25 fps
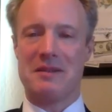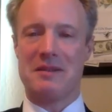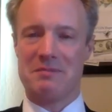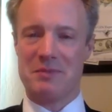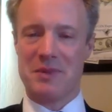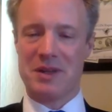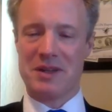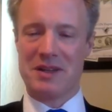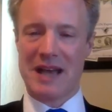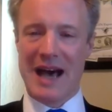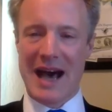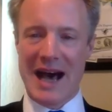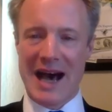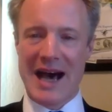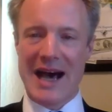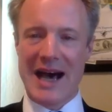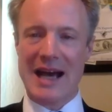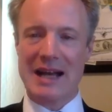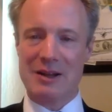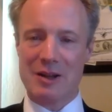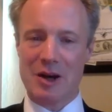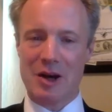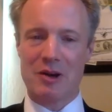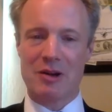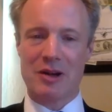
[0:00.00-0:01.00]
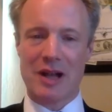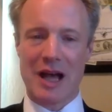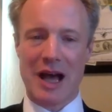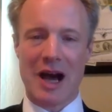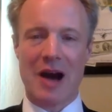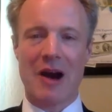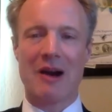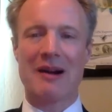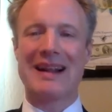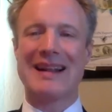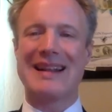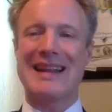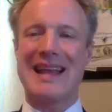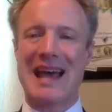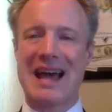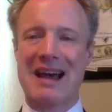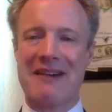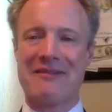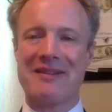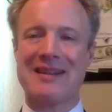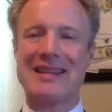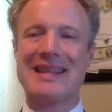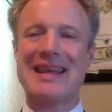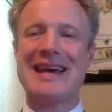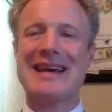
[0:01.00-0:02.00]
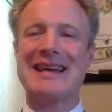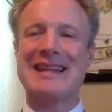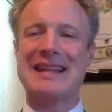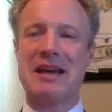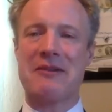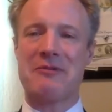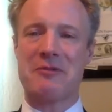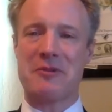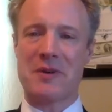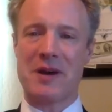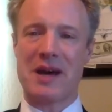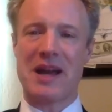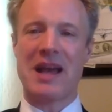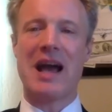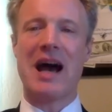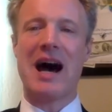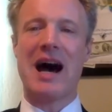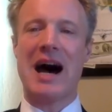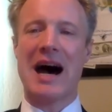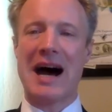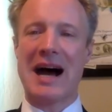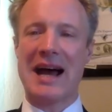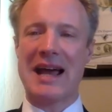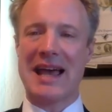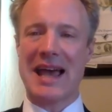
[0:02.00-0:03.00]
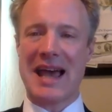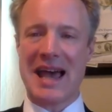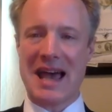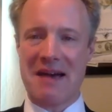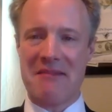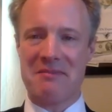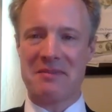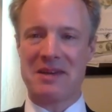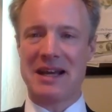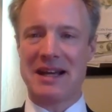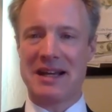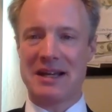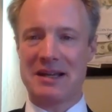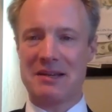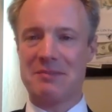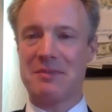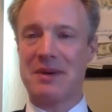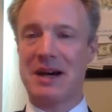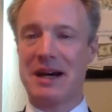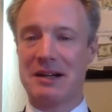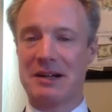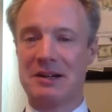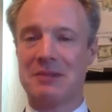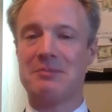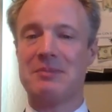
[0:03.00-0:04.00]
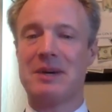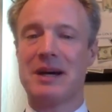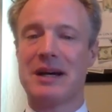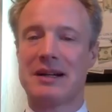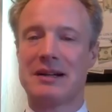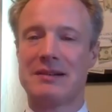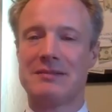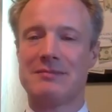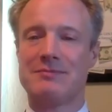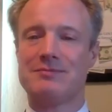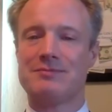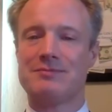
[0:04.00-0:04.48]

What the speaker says: But I know now that every day and every way, I am getting better and better.